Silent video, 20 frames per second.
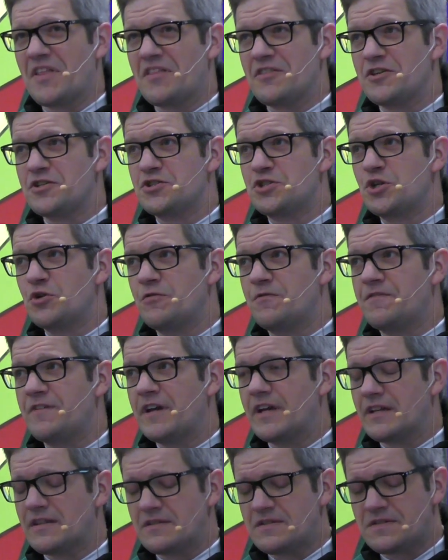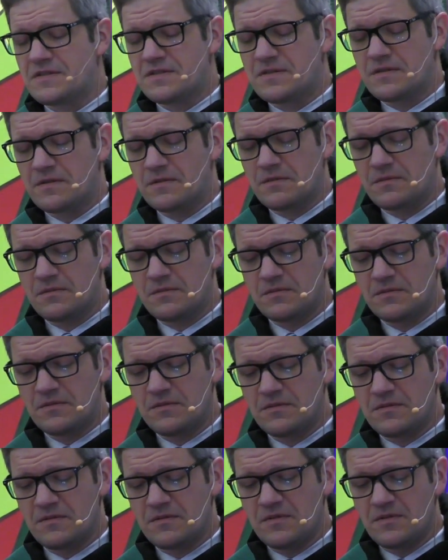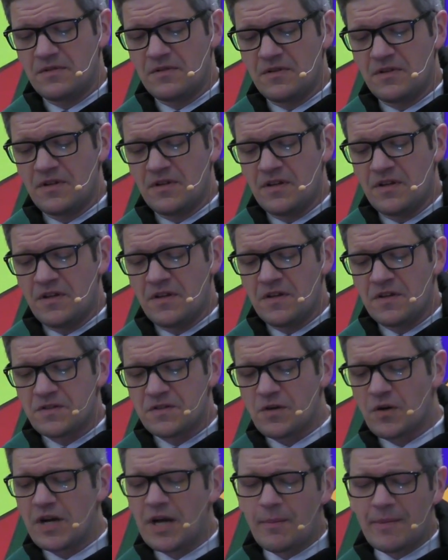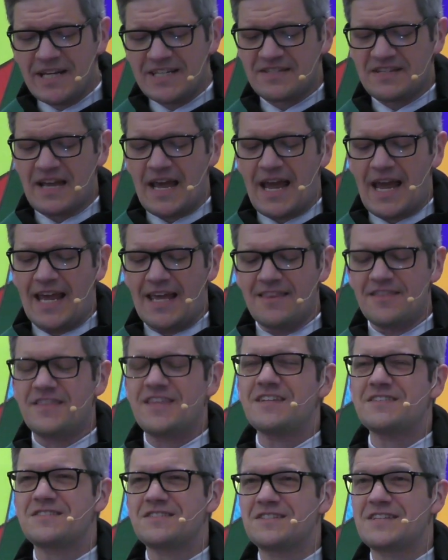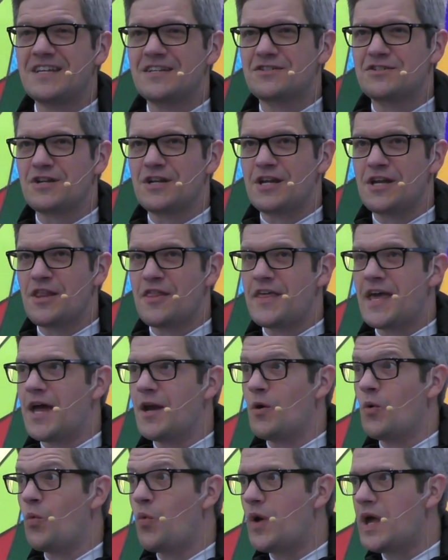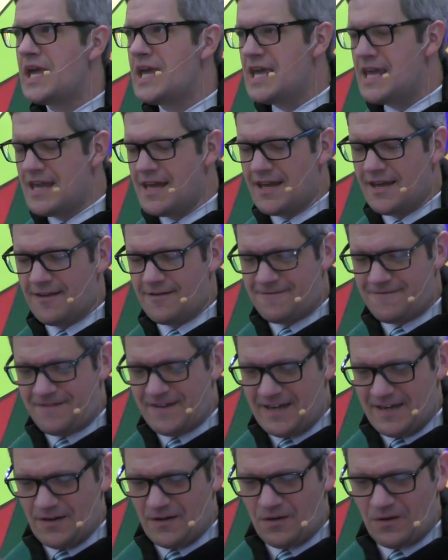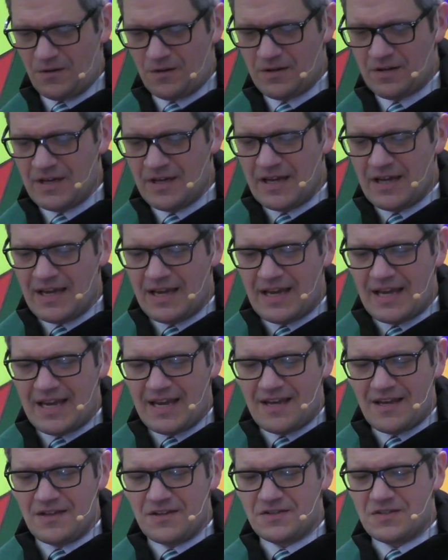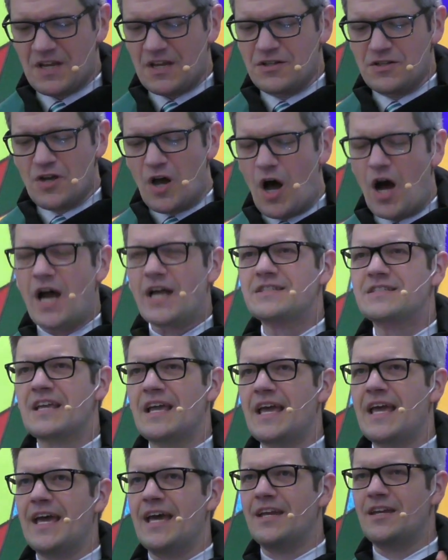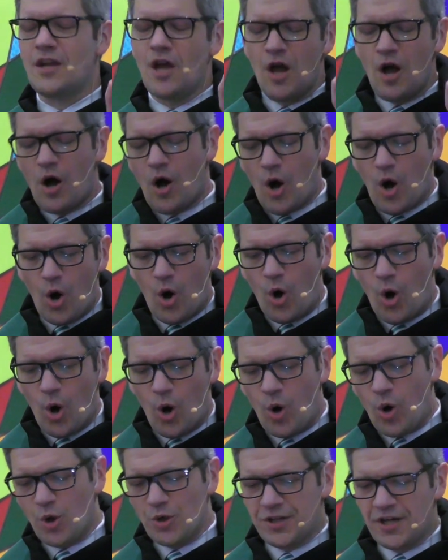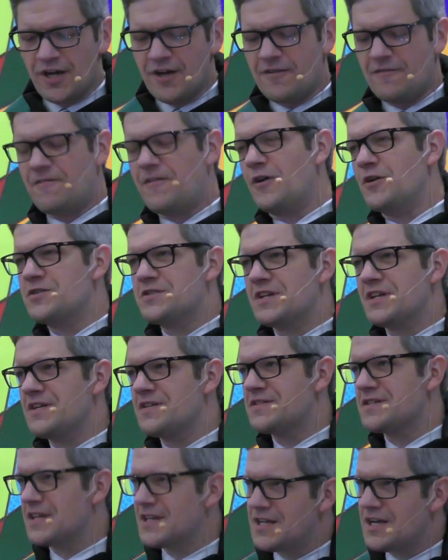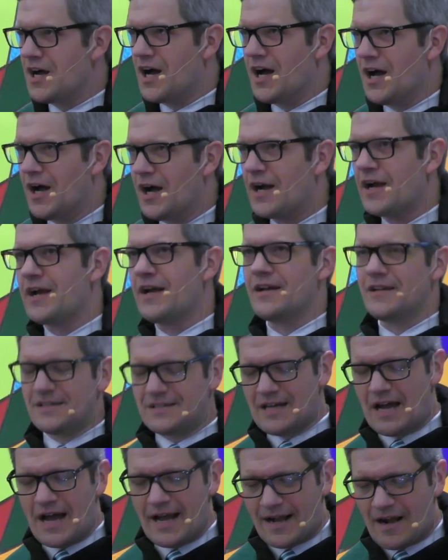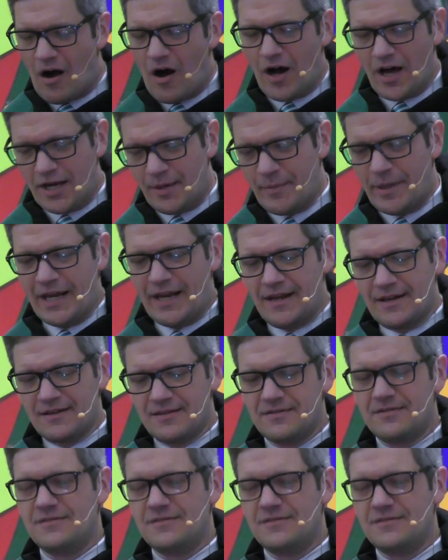The shoe fits. So, hear me say this tension that we feel is not an old versus young dichotomy.